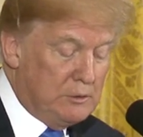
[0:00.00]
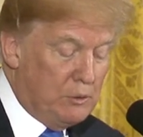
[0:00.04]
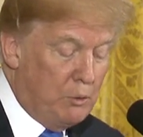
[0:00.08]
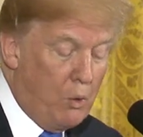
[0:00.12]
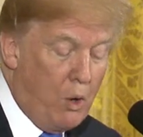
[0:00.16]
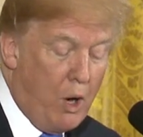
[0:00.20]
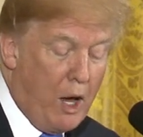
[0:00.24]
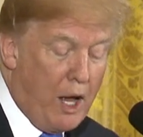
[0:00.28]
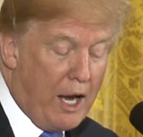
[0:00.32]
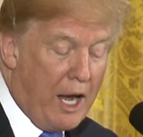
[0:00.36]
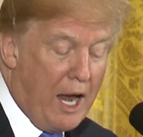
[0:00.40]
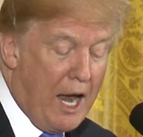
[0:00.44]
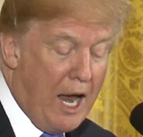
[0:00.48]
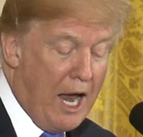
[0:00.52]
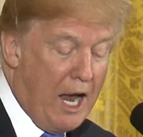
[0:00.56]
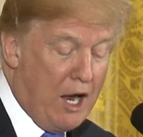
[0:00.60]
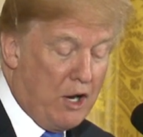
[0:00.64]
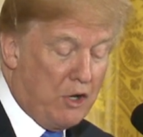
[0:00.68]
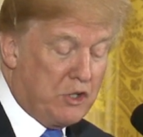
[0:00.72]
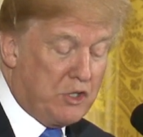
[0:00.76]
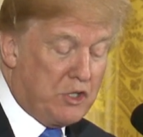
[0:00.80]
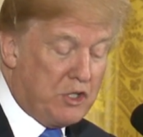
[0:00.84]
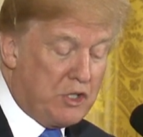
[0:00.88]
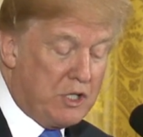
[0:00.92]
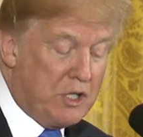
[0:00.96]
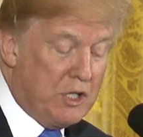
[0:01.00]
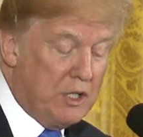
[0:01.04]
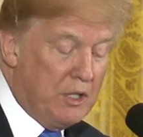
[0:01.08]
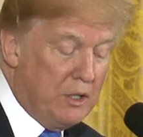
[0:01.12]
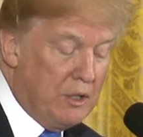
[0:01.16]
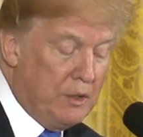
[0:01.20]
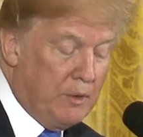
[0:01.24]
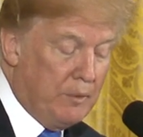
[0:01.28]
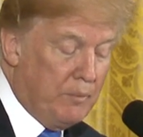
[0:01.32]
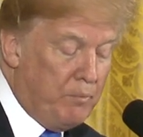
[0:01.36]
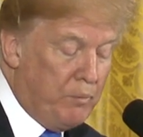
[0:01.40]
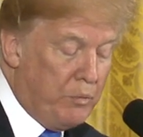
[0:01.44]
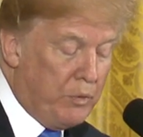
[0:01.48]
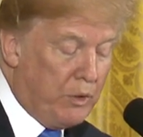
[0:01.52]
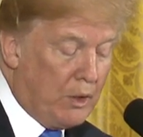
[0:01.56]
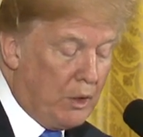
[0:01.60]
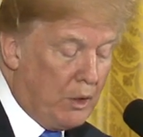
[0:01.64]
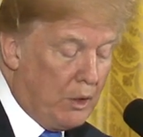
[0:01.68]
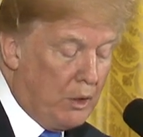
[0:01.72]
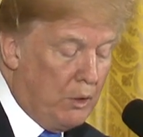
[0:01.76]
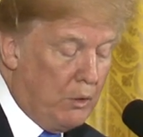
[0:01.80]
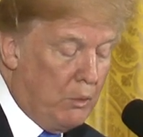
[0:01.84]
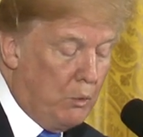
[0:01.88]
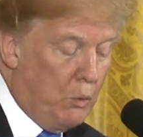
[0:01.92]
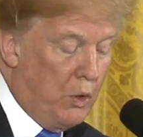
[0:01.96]
What a house.
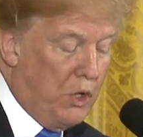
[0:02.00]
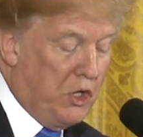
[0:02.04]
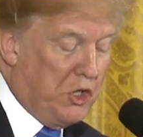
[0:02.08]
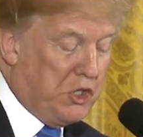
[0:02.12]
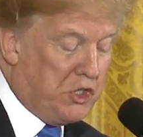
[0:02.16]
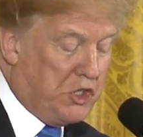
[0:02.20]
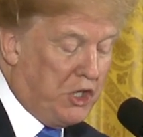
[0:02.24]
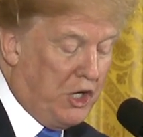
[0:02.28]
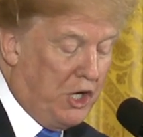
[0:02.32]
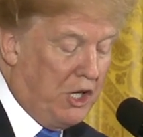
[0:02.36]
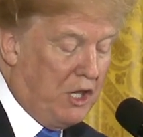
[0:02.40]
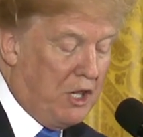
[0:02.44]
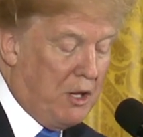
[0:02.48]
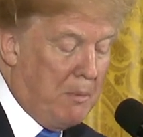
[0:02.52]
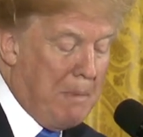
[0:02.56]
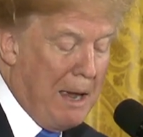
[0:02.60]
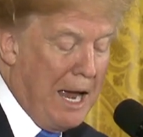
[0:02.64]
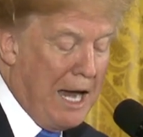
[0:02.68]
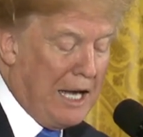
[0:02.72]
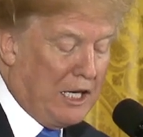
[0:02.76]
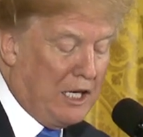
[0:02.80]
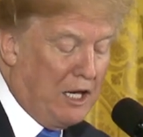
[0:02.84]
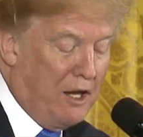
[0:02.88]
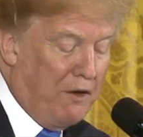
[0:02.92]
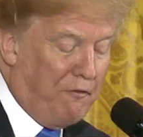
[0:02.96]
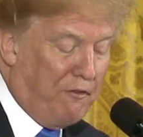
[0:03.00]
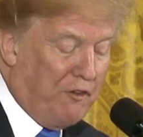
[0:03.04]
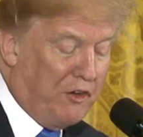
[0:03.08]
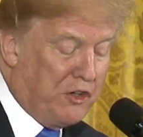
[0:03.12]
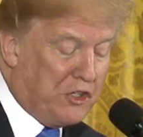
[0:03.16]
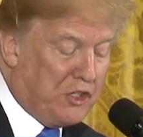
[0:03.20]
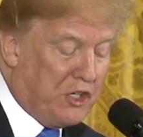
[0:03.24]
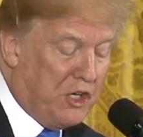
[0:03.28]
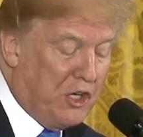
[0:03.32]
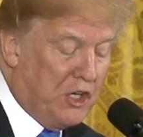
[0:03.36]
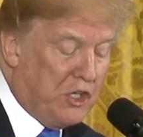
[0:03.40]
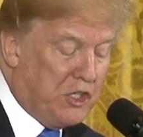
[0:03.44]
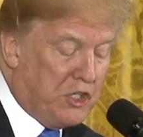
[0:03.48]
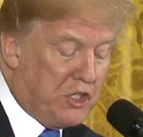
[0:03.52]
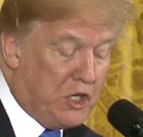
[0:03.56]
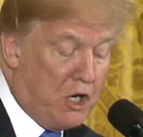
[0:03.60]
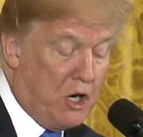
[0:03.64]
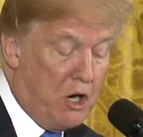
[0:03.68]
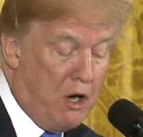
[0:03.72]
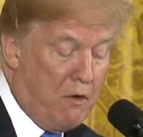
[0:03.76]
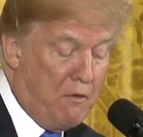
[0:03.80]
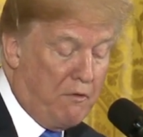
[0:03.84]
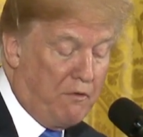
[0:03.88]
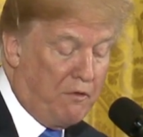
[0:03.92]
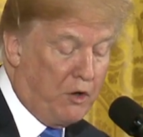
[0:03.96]
We see the magnificence
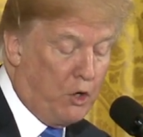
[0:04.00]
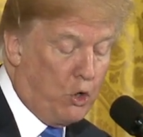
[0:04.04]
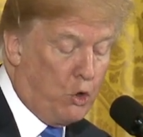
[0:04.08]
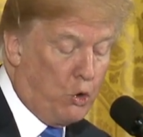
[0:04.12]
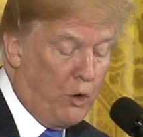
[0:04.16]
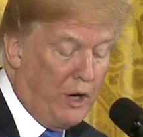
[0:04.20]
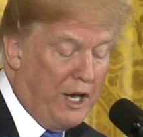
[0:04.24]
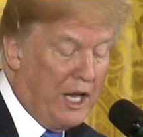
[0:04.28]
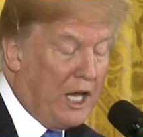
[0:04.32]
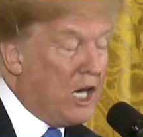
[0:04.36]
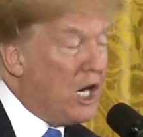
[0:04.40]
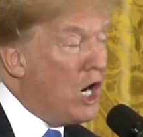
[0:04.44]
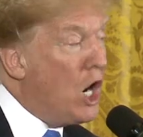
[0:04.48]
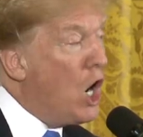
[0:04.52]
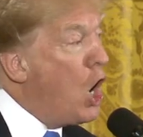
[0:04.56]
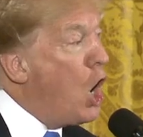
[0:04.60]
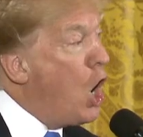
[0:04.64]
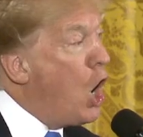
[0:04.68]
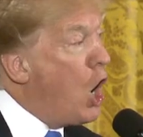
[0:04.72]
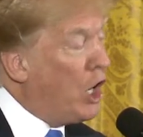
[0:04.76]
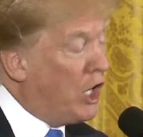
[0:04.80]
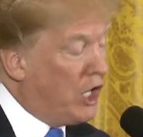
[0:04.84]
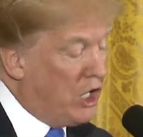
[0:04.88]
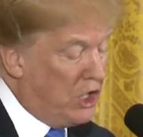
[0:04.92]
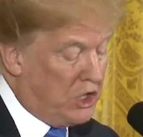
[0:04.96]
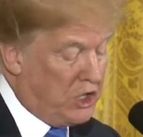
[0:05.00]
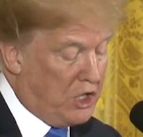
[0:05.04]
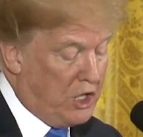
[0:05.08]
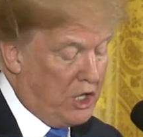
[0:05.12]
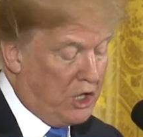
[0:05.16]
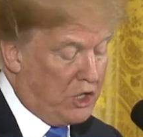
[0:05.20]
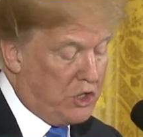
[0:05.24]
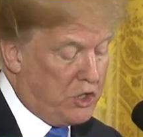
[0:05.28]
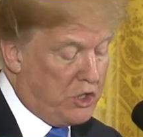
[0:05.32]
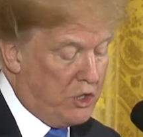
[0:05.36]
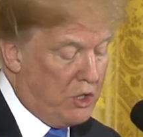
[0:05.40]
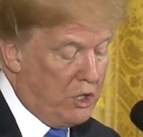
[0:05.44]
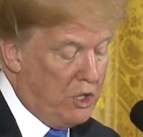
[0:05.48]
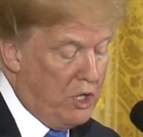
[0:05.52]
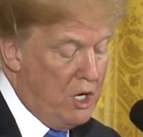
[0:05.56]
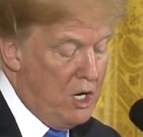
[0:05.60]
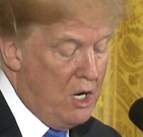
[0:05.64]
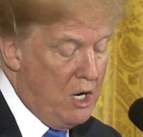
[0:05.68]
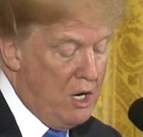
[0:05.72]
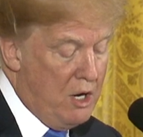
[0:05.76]
of Greek architecture.